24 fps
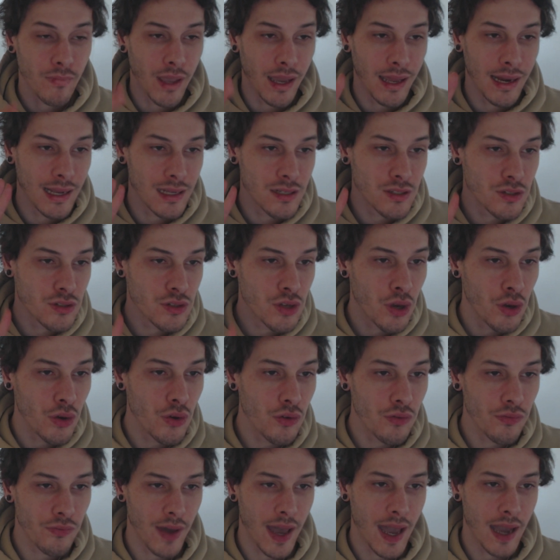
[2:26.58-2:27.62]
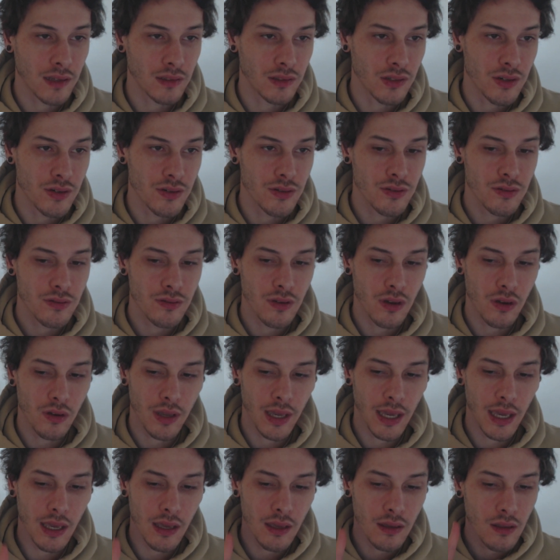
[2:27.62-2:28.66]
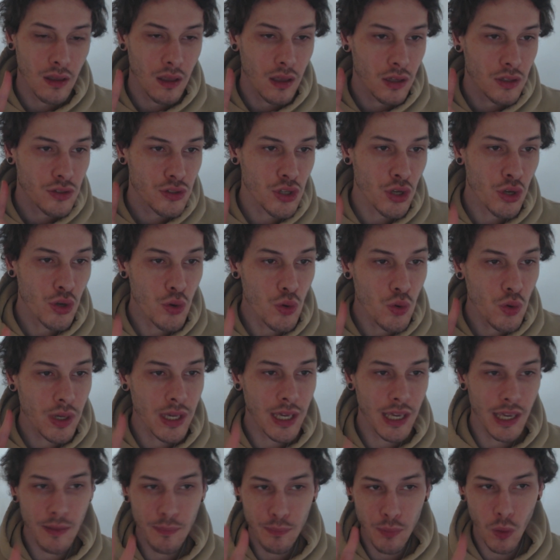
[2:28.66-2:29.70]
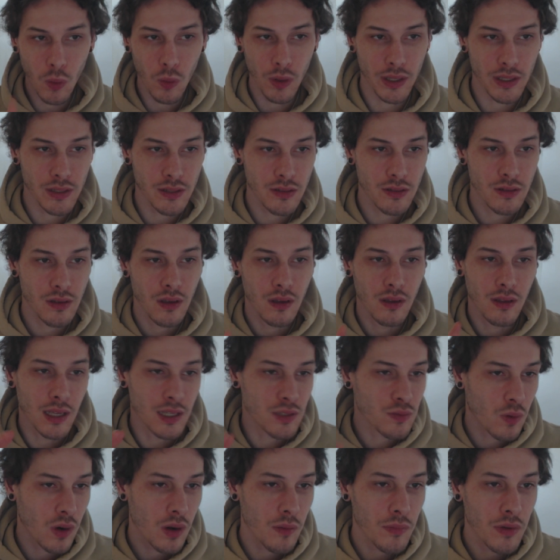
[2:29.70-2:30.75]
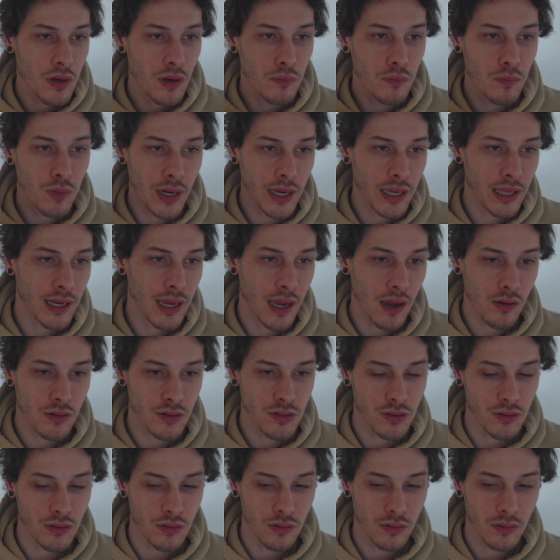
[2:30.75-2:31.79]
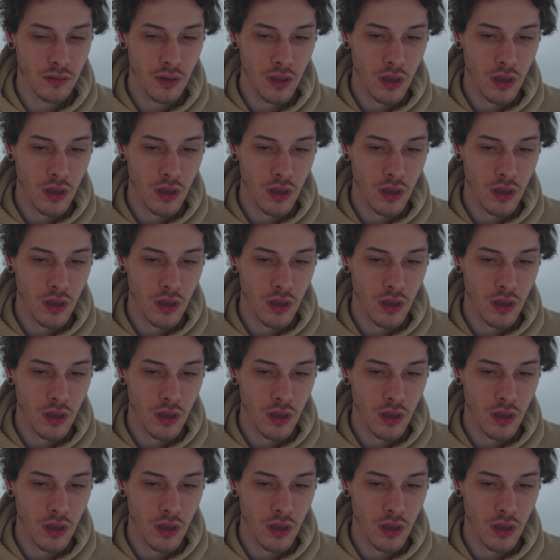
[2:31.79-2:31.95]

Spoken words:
And that's 2 factors, okay? 2 key points. That's what I'm going to break it down to.